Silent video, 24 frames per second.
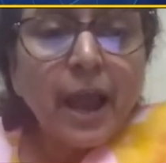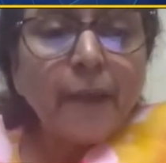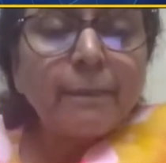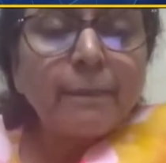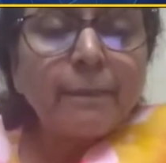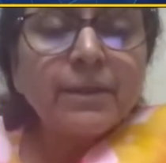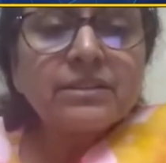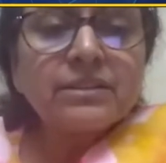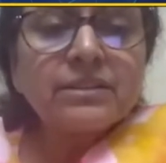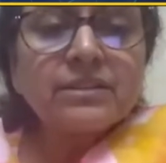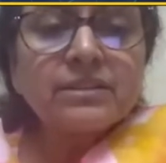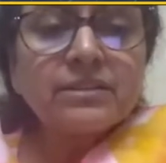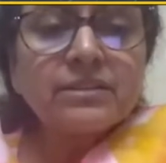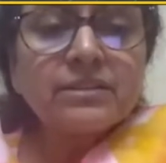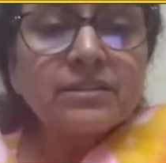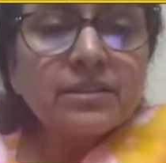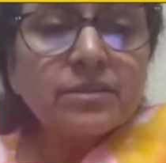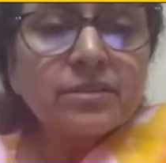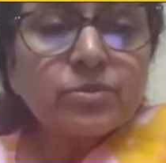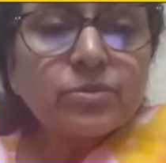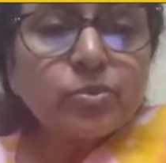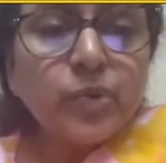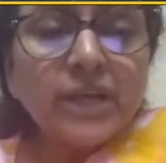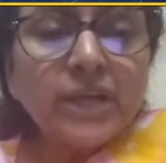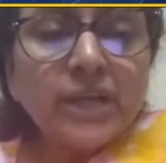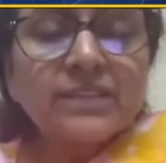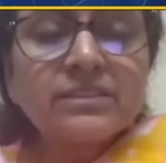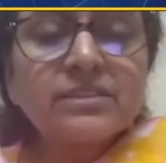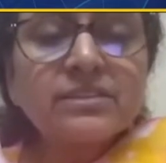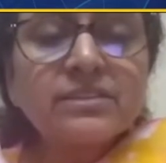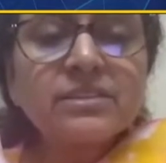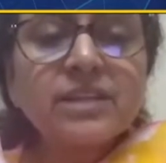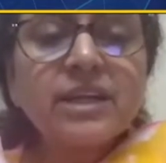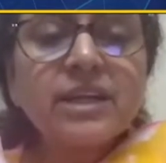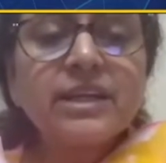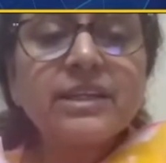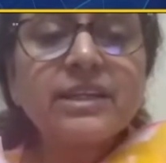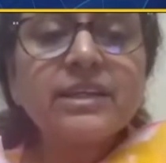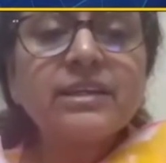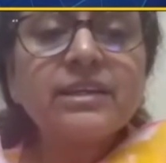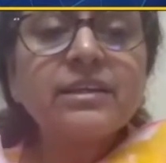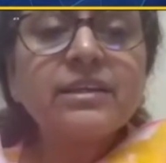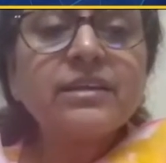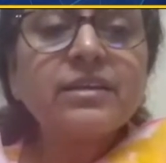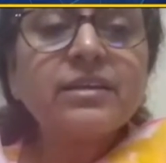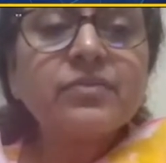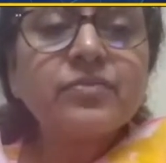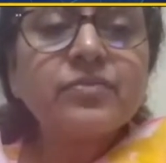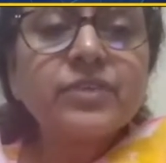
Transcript: But this is one study,